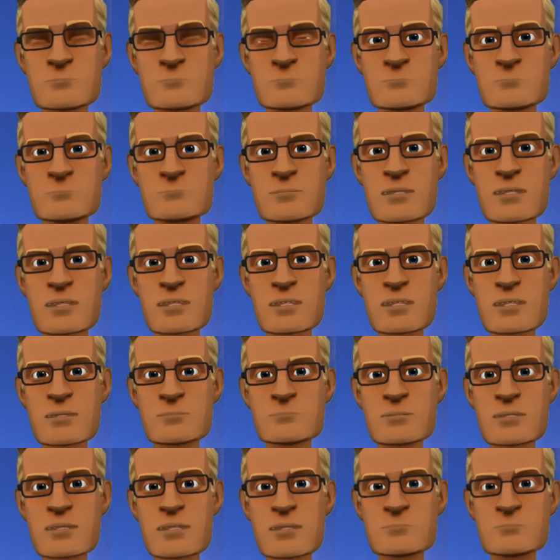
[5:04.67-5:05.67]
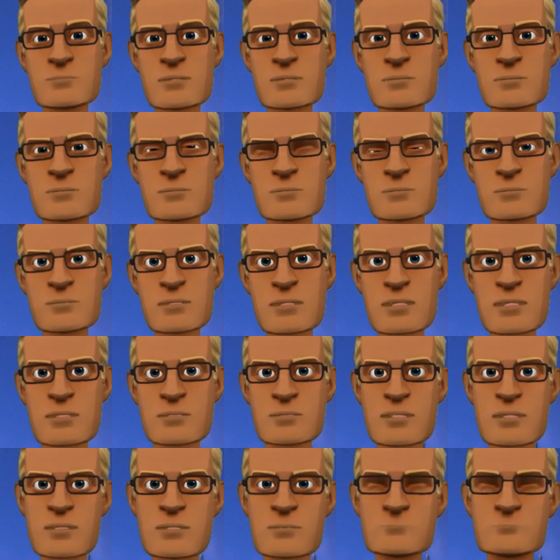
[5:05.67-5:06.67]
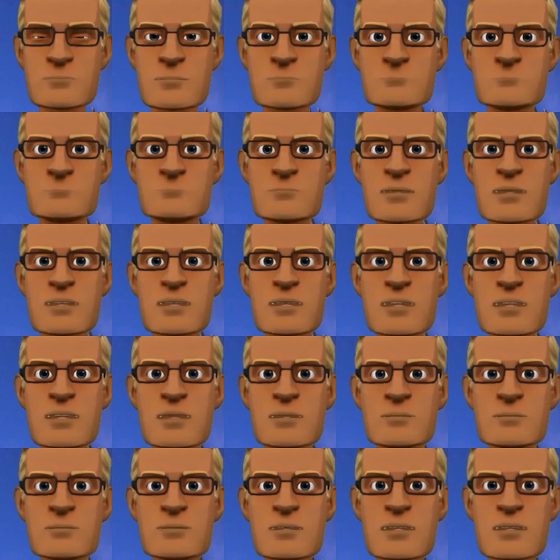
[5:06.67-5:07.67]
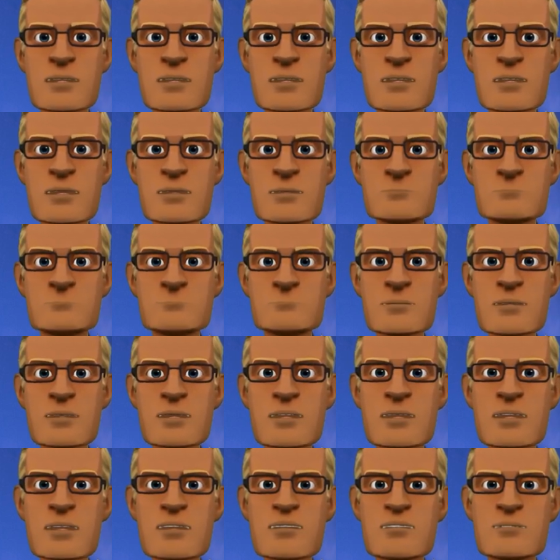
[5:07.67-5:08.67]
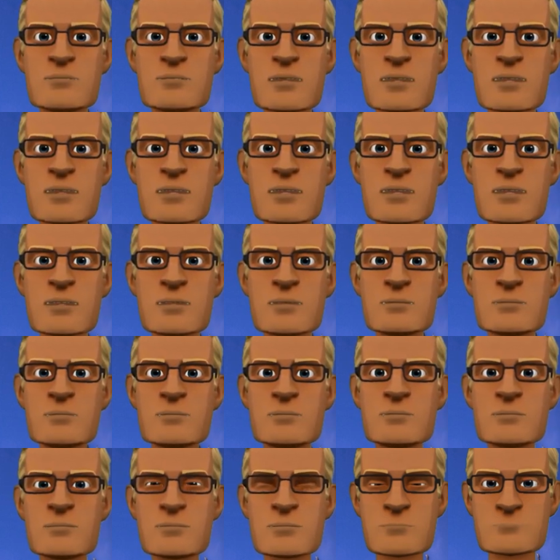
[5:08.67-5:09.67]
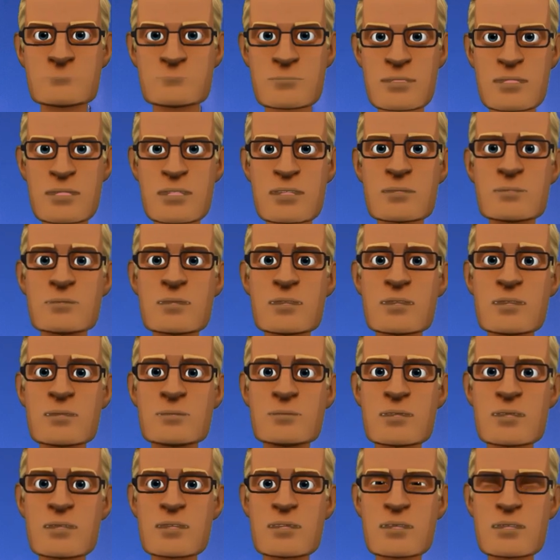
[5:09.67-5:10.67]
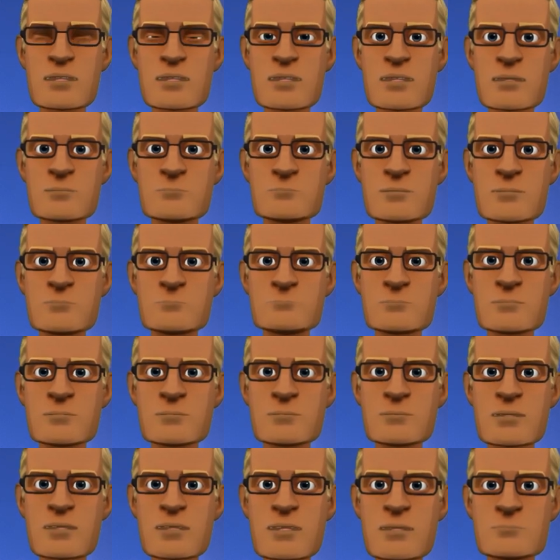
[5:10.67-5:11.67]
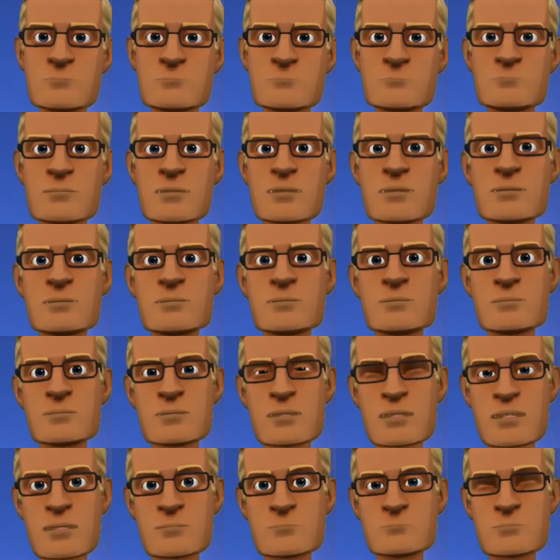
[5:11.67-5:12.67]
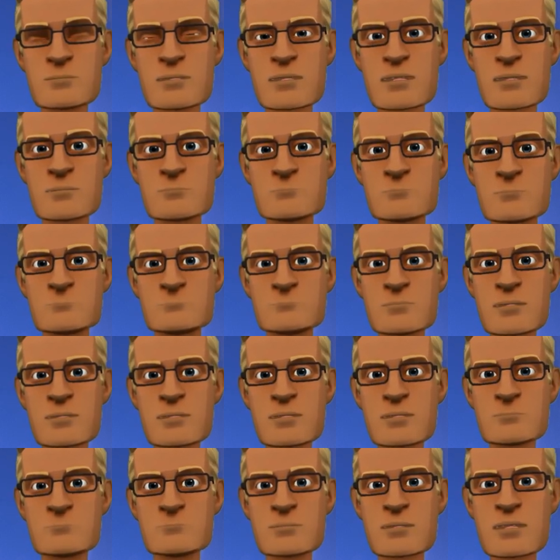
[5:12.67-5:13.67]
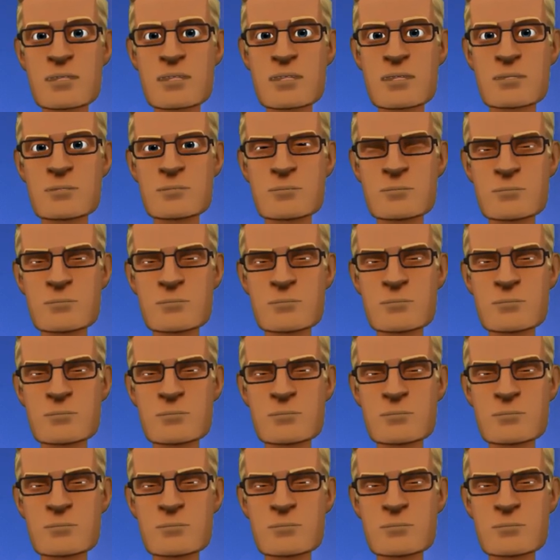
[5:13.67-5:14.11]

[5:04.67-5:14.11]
you and the woman, and between your offspring and her offspring. He will crush your head, and you will strike him in the heel.